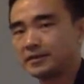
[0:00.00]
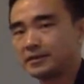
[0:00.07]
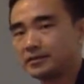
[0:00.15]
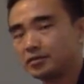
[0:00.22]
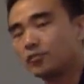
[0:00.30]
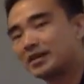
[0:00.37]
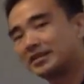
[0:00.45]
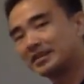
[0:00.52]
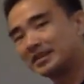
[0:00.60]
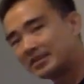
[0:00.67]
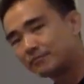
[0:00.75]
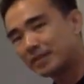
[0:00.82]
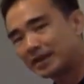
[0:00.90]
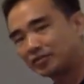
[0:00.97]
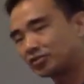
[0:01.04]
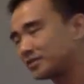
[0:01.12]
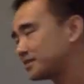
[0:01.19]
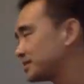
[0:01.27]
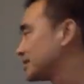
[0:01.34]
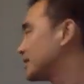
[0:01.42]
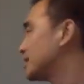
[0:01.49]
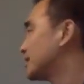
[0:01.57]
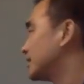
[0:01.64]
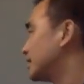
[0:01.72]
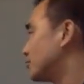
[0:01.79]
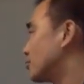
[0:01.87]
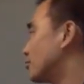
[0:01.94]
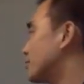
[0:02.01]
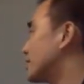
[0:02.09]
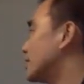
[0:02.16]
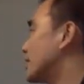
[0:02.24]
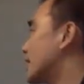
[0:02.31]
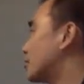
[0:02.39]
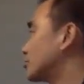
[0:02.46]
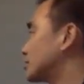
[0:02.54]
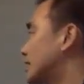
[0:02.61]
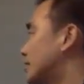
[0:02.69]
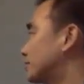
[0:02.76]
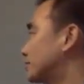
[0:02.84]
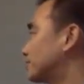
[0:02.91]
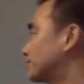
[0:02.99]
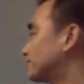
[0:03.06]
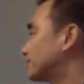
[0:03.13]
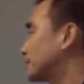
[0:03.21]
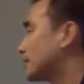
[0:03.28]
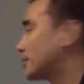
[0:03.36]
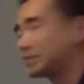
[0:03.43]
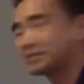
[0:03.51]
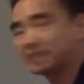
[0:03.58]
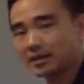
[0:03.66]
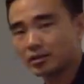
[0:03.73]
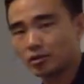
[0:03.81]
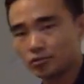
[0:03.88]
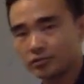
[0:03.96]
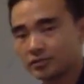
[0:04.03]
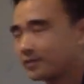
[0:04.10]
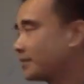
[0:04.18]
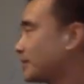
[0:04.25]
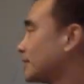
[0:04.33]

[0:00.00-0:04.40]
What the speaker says: So when it matches, it will be a loud sound. Now let's take a look.